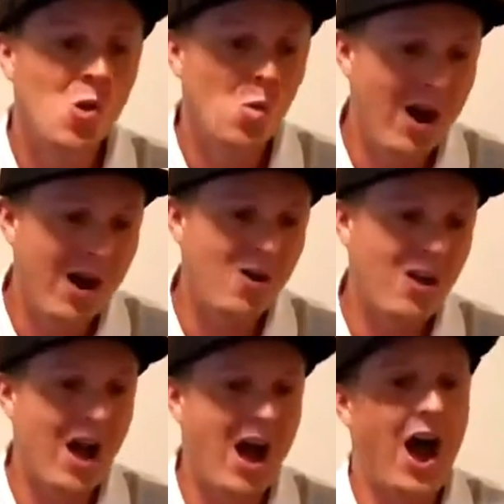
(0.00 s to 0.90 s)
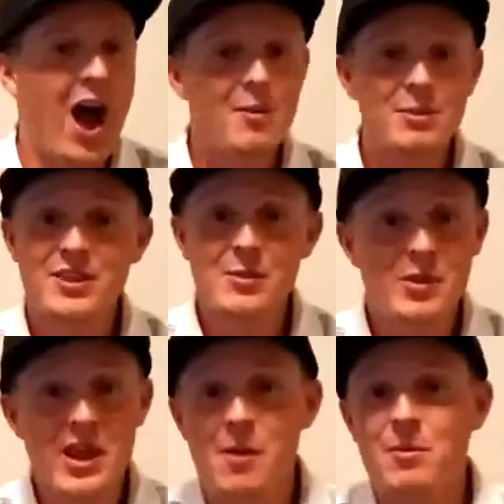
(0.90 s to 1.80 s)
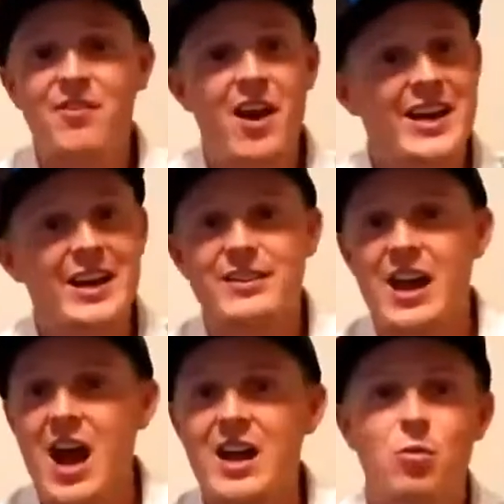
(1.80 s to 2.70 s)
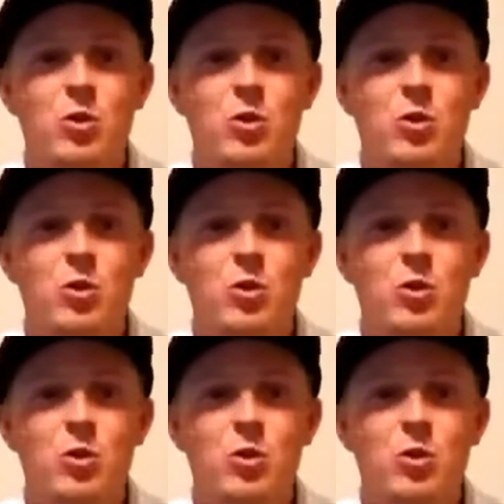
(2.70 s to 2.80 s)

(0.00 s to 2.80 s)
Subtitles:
Well, I'm a CPA, I'm a finance guy,